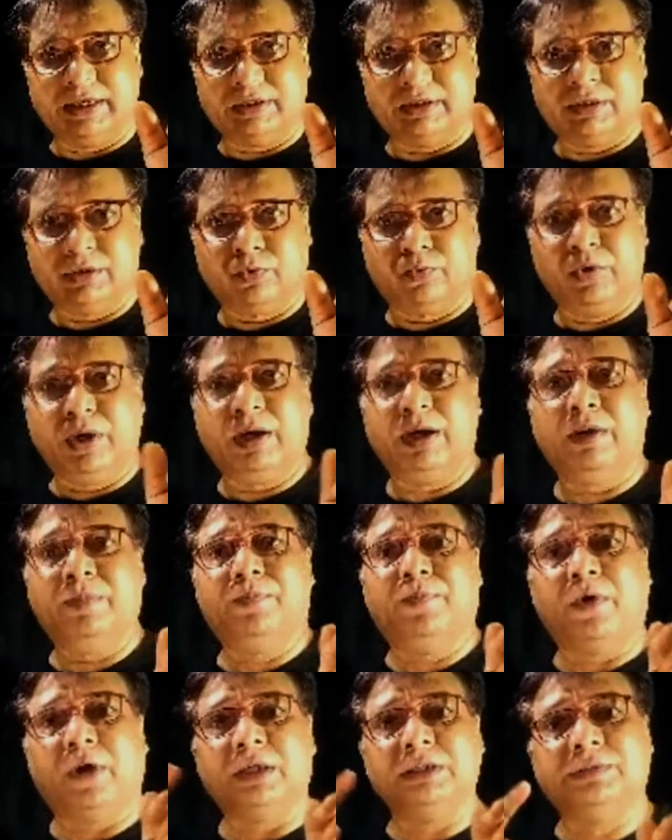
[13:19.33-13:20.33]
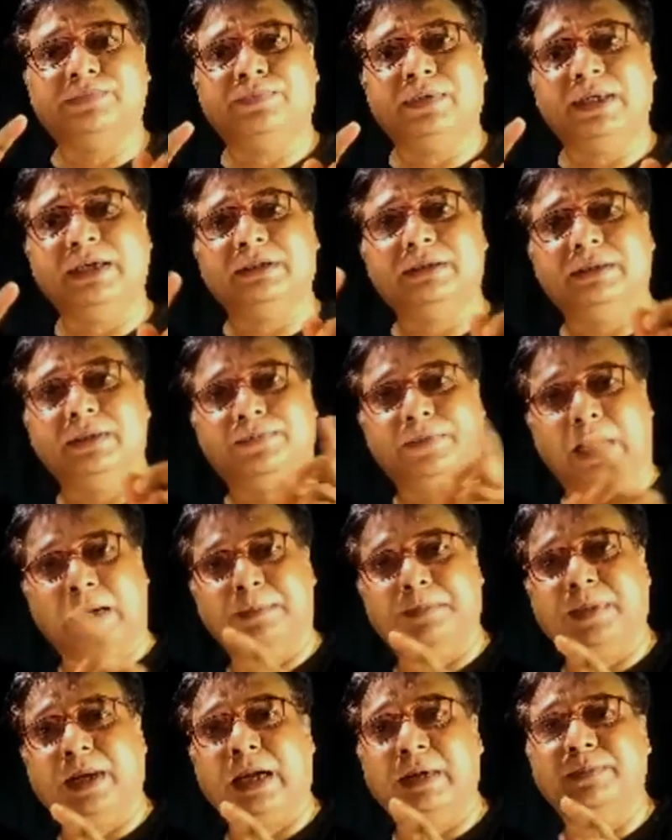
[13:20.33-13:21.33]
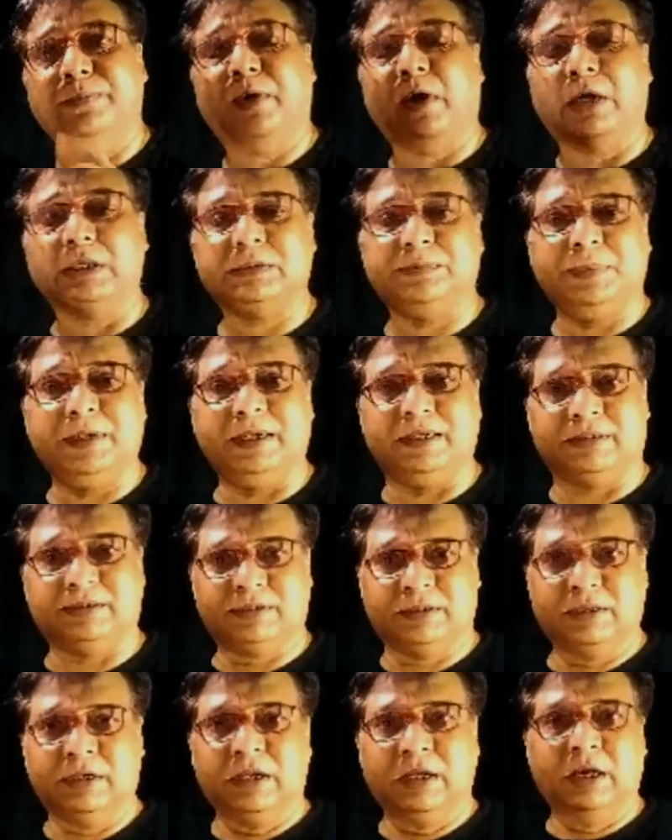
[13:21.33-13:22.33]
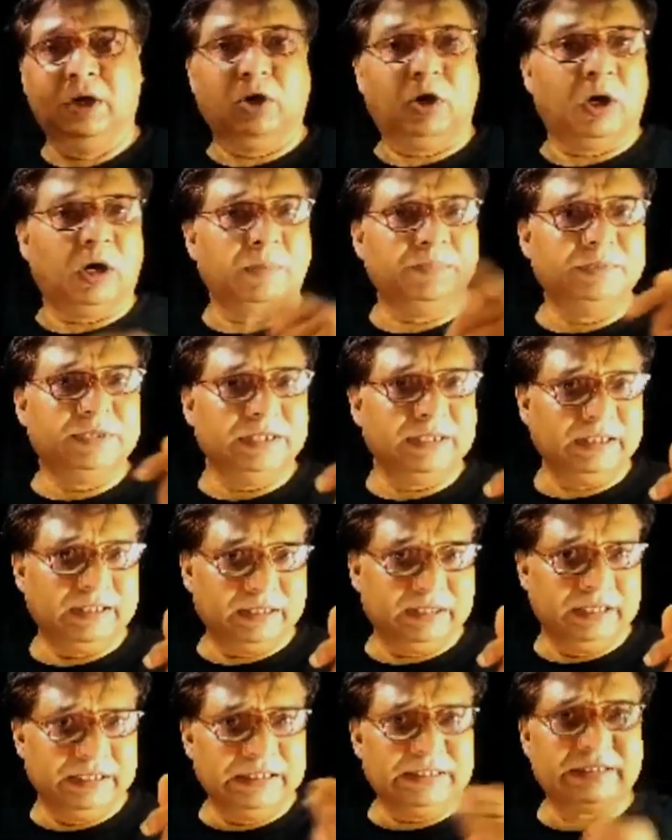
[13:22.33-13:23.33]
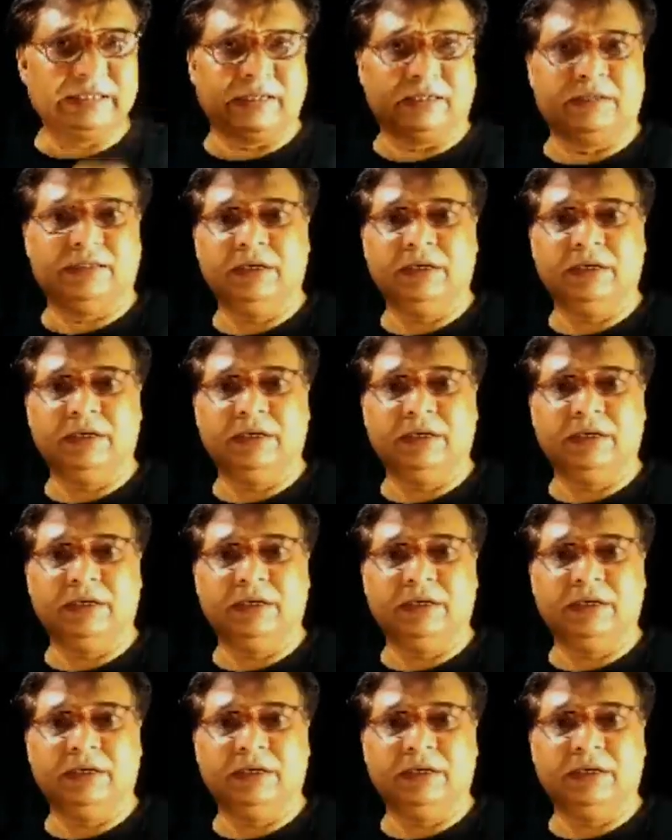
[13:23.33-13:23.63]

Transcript: where 5' phosphate of the insert